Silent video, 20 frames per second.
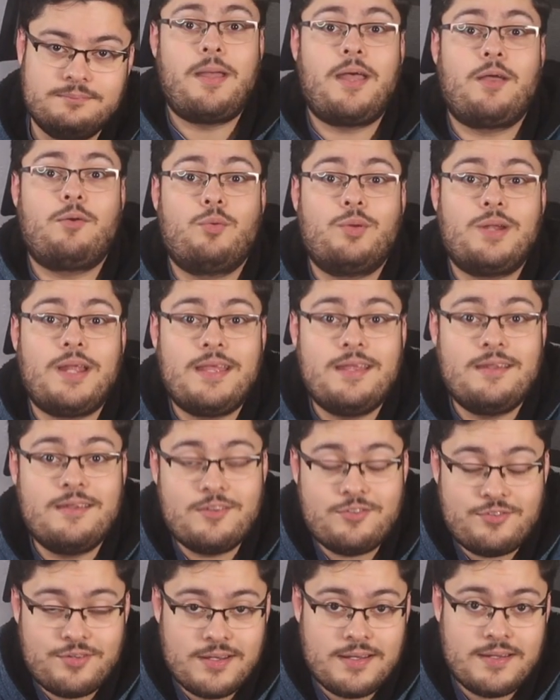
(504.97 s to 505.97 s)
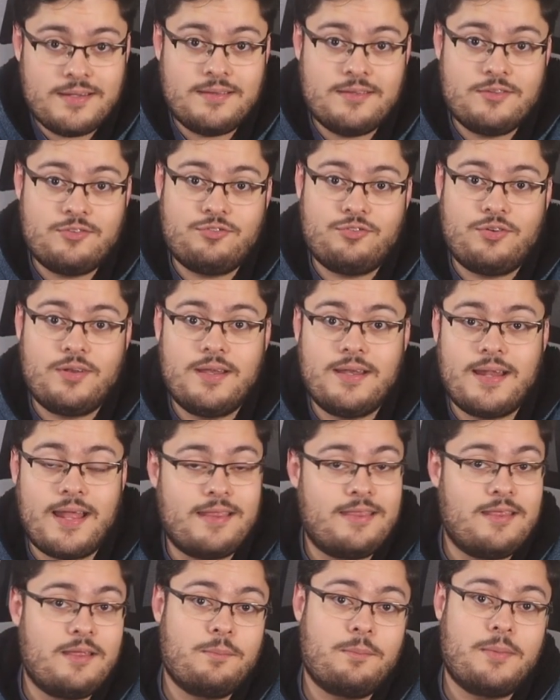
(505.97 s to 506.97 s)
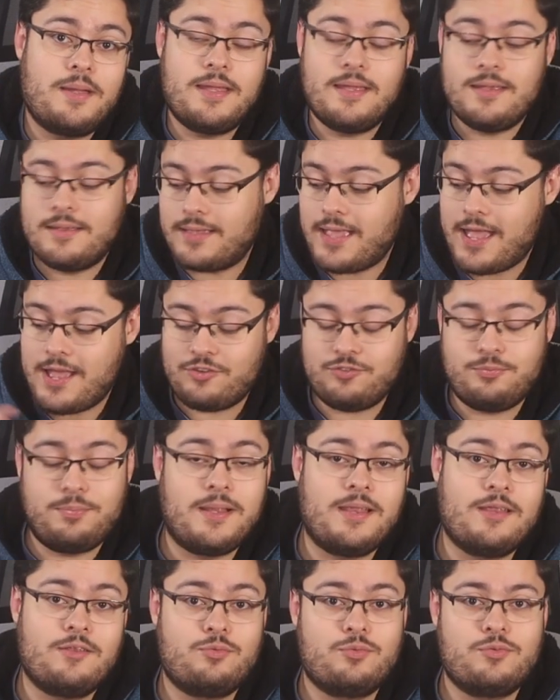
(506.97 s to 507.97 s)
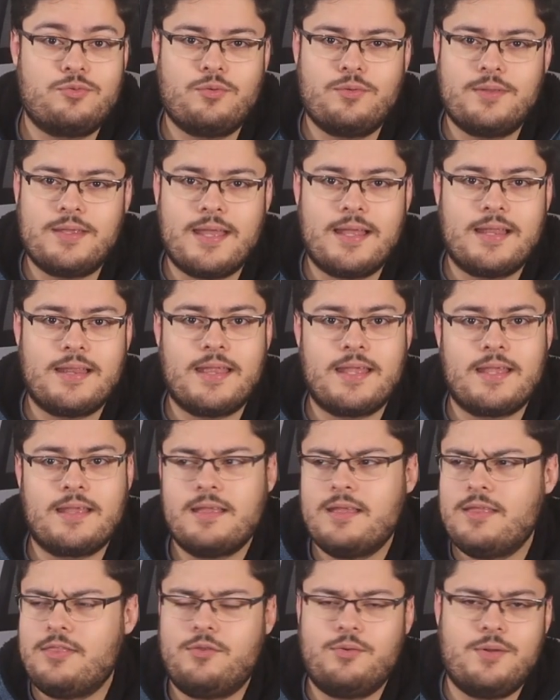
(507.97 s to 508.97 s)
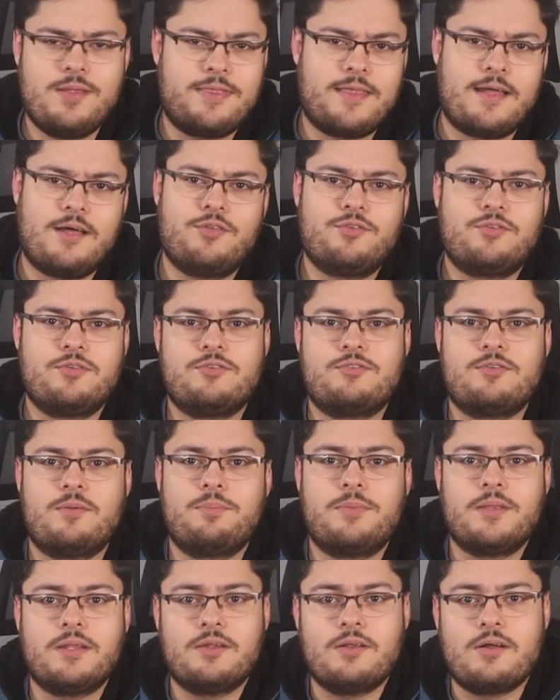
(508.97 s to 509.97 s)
Back when I initiated this trade, I think my cash balance was only at like $3,000 something,